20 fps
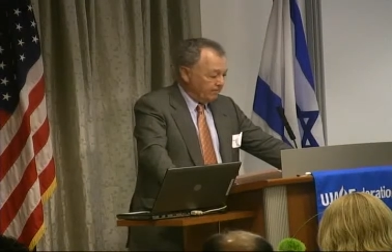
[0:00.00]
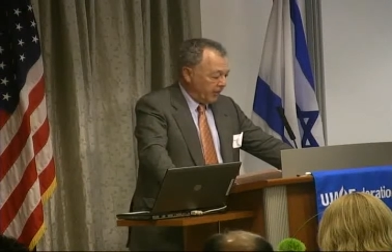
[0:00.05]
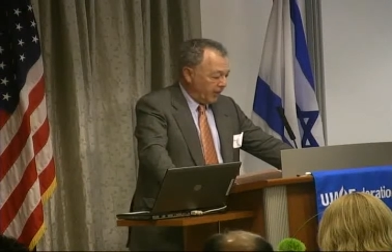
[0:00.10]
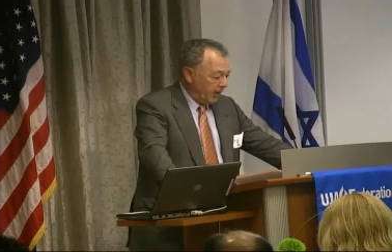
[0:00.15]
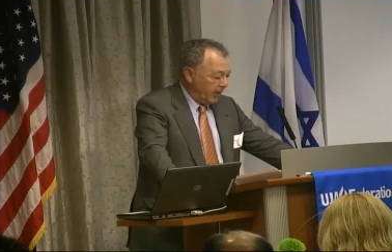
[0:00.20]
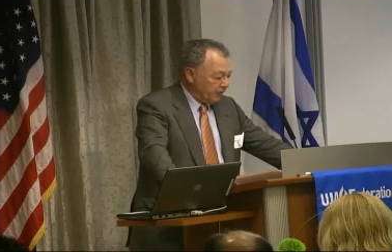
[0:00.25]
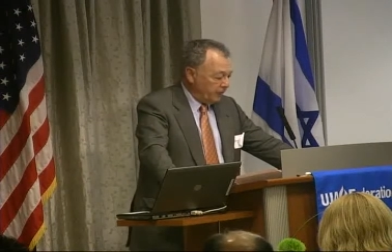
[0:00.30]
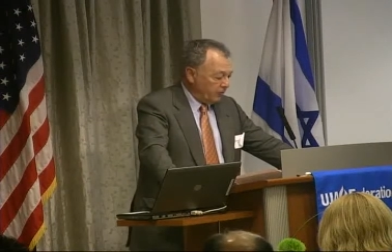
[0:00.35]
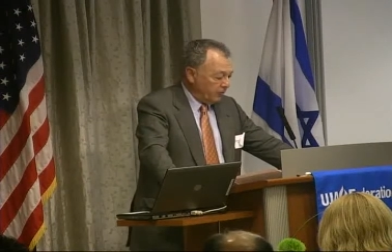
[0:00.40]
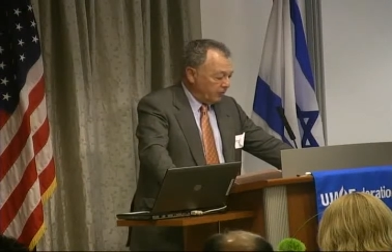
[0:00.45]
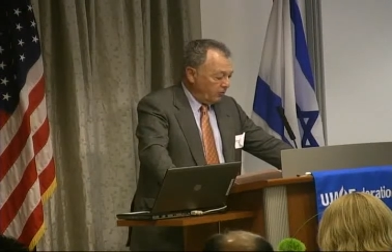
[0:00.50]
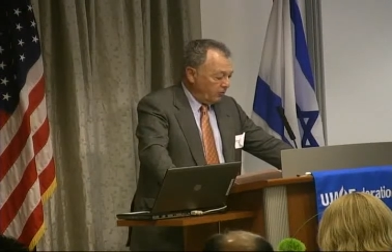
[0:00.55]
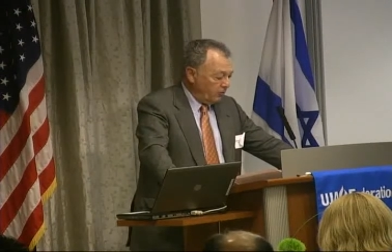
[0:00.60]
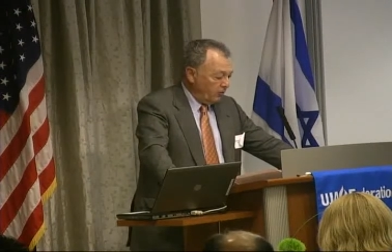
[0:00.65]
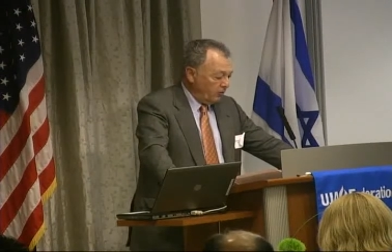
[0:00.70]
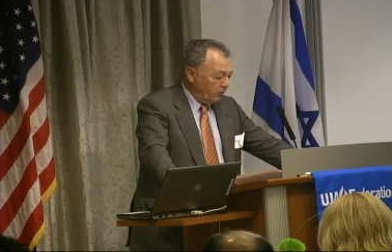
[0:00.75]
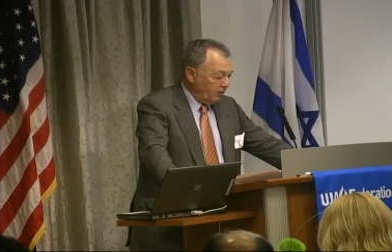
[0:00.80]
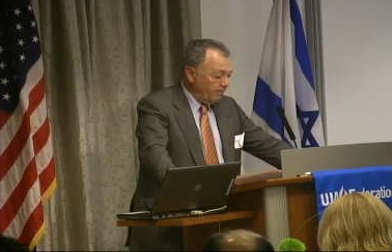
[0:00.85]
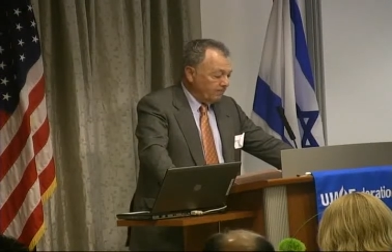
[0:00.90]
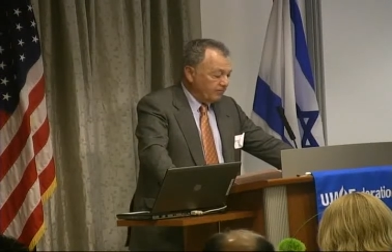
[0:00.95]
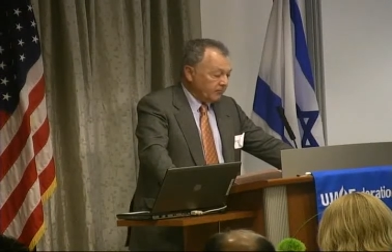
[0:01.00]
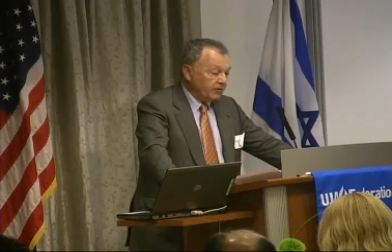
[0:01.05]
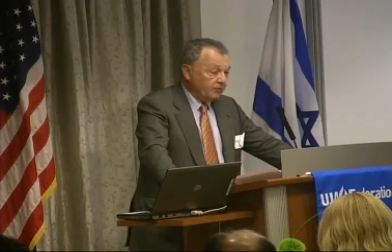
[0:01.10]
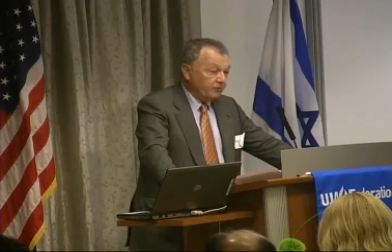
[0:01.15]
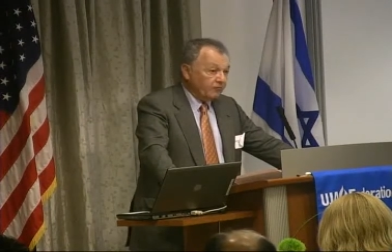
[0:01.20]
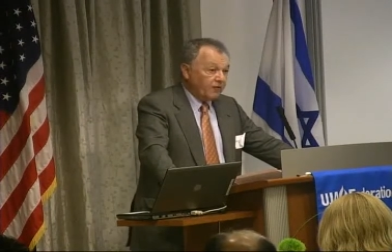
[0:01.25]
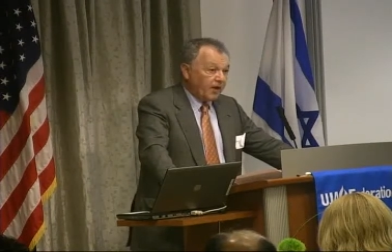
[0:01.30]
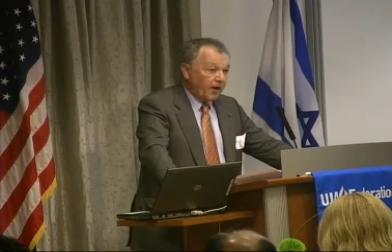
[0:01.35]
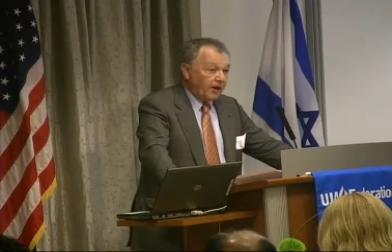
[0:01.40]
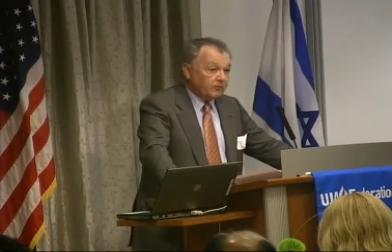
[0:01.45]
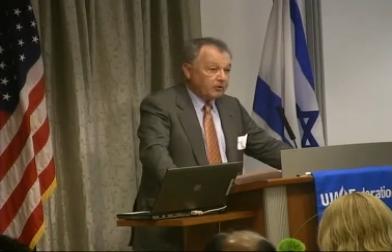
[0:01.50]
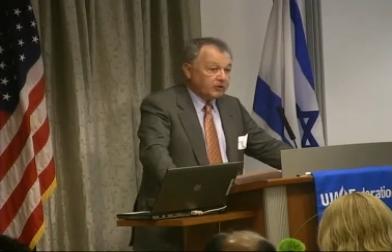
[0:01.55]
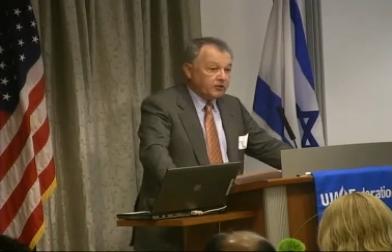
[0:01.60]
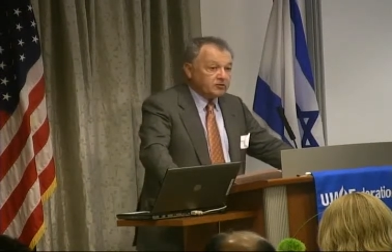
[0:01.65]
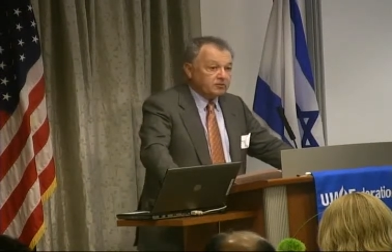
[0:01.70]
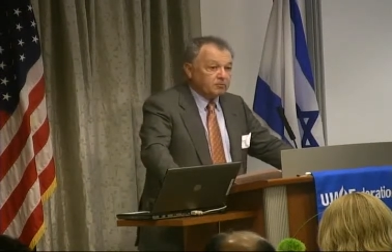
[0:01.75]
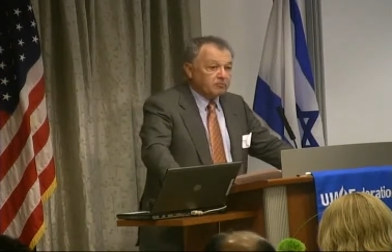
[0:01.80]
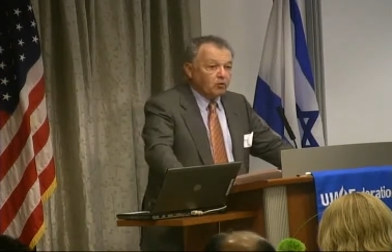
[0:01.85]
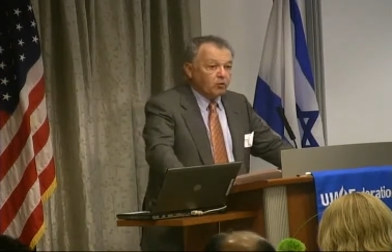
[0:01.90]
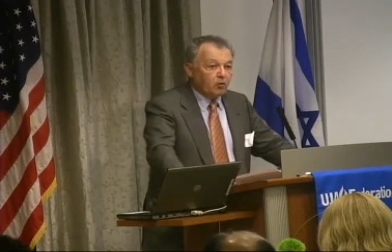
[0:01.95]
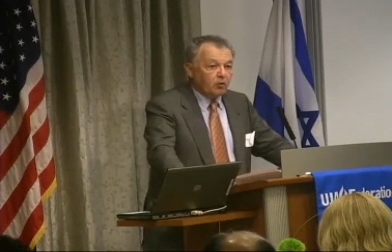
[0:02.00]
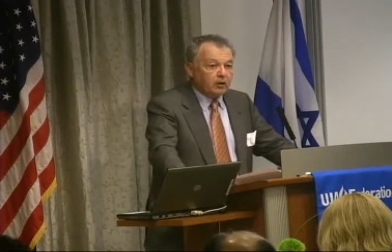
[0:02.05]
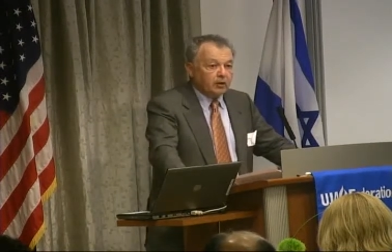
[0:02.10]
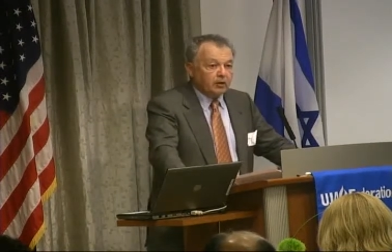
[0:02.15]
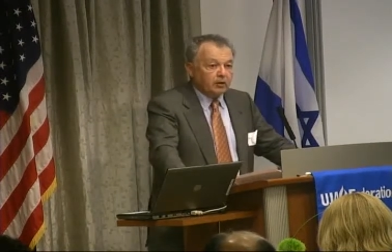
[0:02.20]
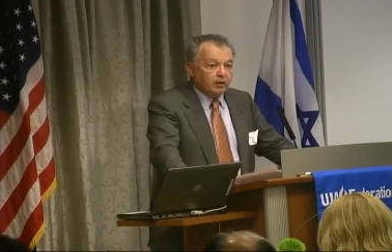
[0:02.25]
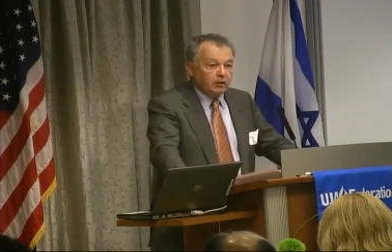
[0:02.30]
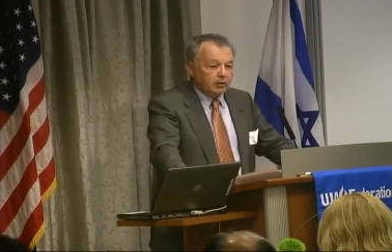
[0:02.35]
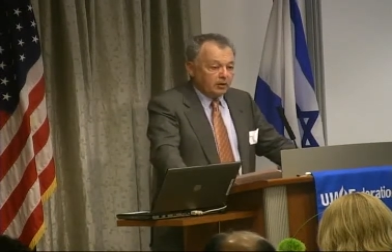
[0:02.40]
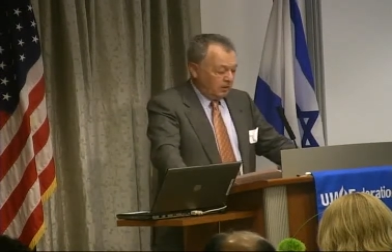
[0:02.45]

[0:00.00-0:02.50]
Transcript: ethical, family support,